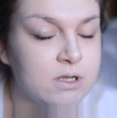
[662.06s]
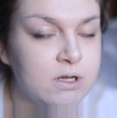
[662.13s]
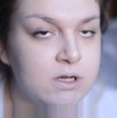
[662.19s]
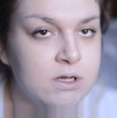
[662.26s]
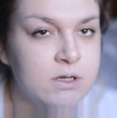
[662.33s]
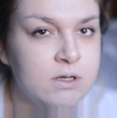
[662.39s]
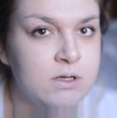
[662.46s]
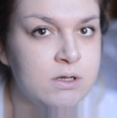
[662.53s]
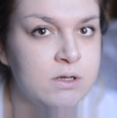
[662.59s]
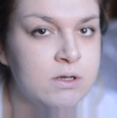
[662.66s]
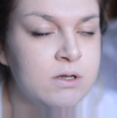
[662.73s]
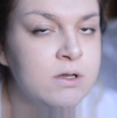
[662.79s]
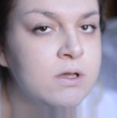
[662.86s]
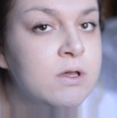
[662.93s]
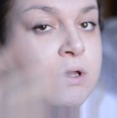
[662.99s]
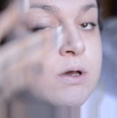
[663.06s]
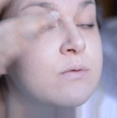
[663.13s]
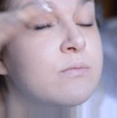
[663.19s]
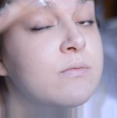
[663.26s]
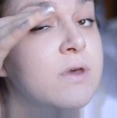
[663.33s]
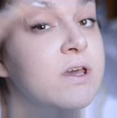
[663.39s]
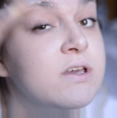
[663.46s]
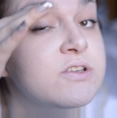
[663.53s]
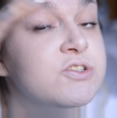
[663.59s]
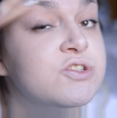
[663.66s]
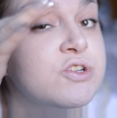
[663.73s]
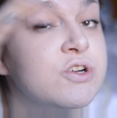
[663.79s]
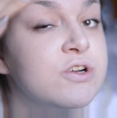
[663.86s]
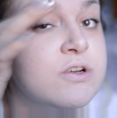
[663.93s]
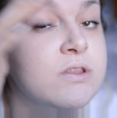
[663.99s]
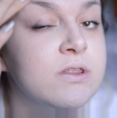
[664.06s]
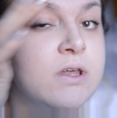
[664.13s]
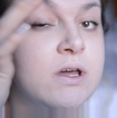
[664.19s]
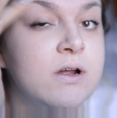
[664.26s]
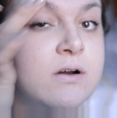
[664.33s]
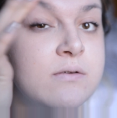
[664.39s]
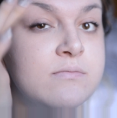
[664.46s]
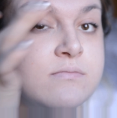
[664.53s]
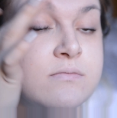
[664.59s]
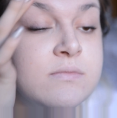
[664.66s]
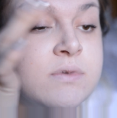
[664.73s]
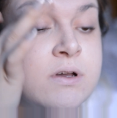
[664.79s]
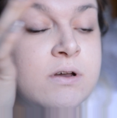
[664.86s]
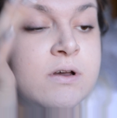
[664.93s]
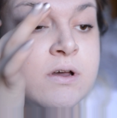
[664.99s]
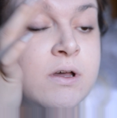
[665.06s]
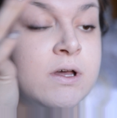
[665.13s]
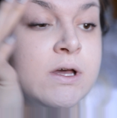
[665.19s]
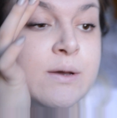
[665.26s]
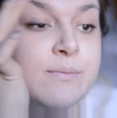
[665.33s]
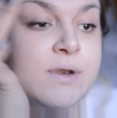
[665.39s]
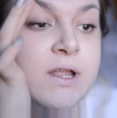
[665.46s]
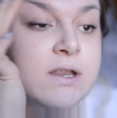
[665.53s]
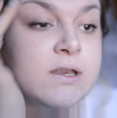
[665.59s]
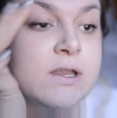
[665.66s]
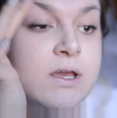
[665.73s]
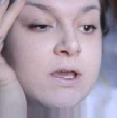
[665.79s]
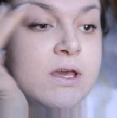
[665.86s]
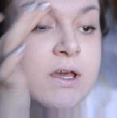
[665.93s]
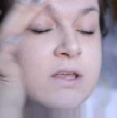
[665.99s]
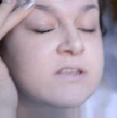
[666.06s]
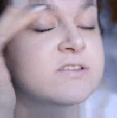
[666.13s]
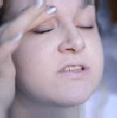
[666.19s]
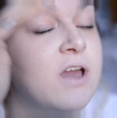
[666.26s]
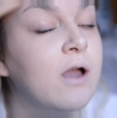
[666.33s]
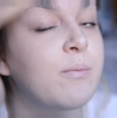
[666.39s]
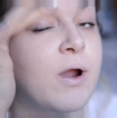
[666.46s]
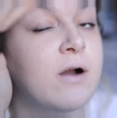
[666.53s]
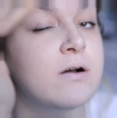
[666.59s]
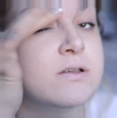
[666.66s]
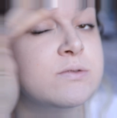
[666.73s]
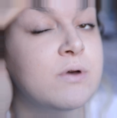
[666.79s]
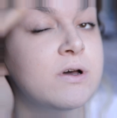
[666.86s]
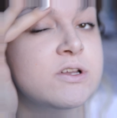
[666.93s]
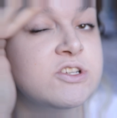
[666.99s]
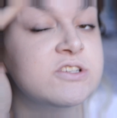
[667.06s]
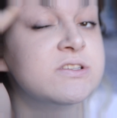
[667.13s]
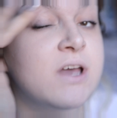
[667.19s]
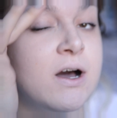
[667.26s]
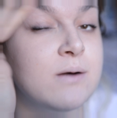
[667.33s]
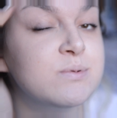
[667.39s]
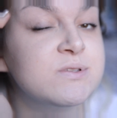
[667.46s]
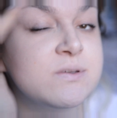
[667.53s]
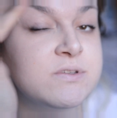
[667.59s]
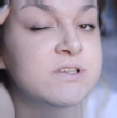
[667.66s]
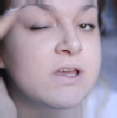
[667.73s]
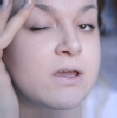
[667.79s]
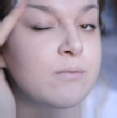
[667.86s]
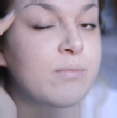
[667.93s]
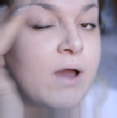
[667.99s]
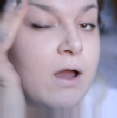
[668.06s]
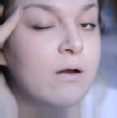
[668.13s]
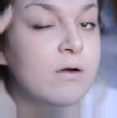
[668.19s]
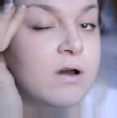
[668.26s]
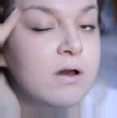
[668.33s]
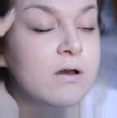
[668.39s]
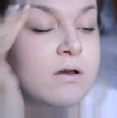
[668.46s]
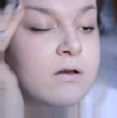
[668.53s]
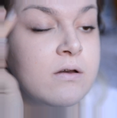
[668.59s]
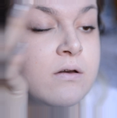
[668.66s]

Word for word: to make sure that I'm... Um, blending it into the eyebrow as well. It just helps the staying power.